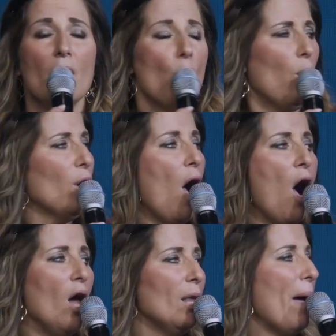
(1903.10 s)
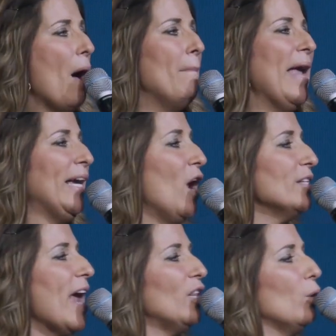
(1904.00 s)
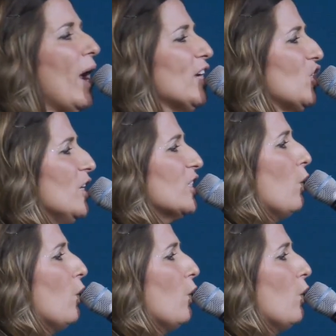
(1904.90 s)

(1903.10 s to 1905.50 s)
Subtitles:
We're all about making our declarations